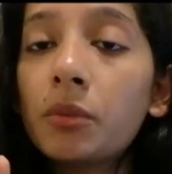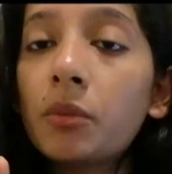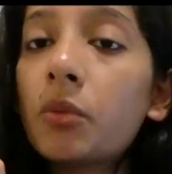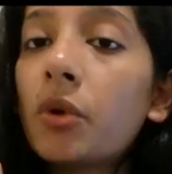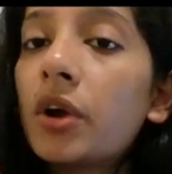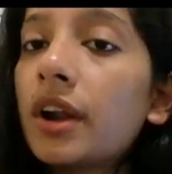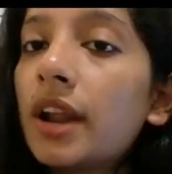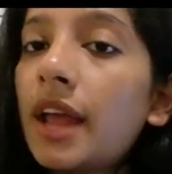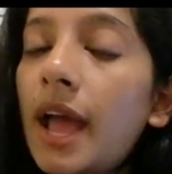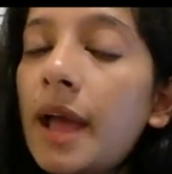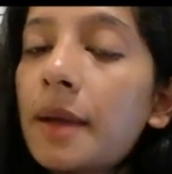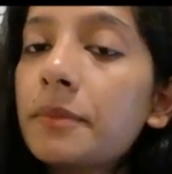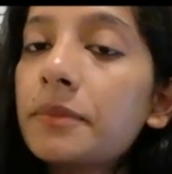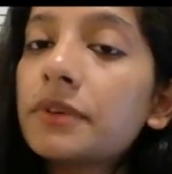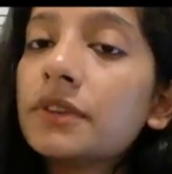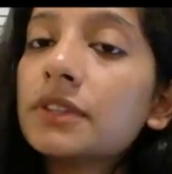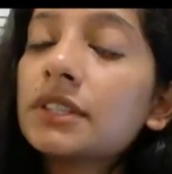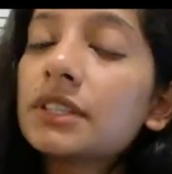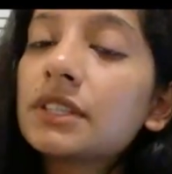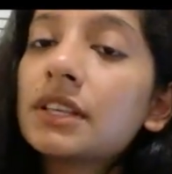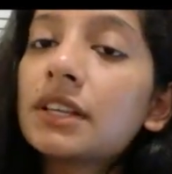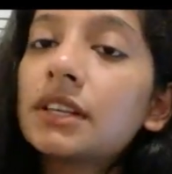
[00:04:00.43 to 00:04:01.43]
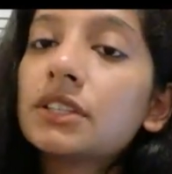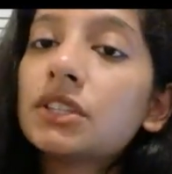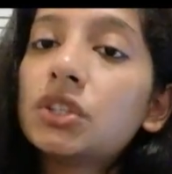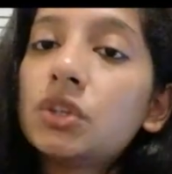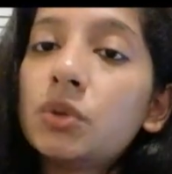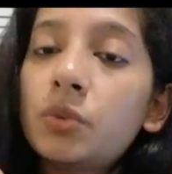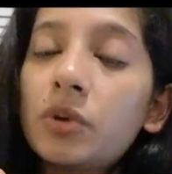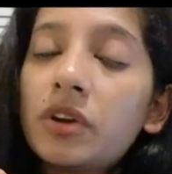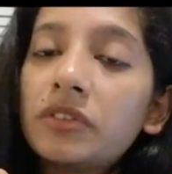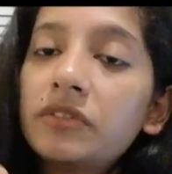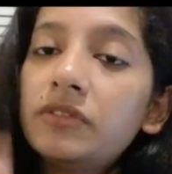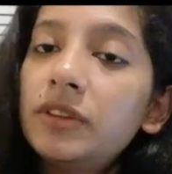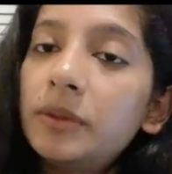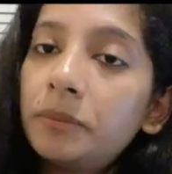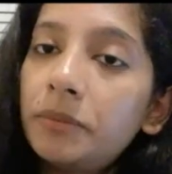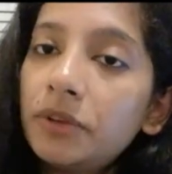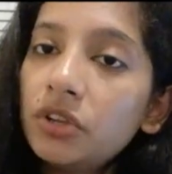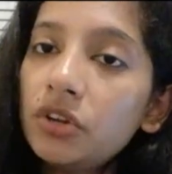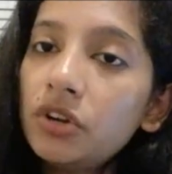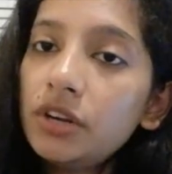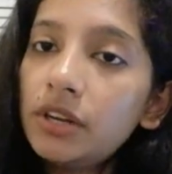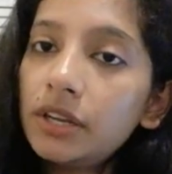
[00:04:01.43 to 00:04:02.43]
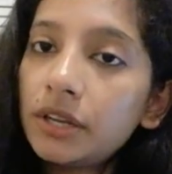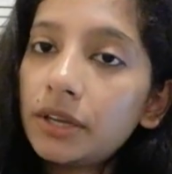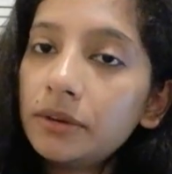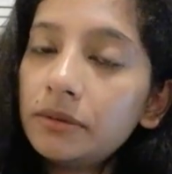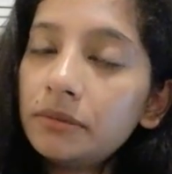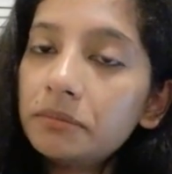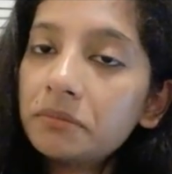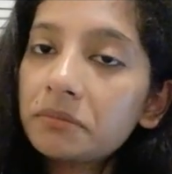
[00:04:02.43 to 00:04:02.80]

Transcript: what happens is you are flipping your lid,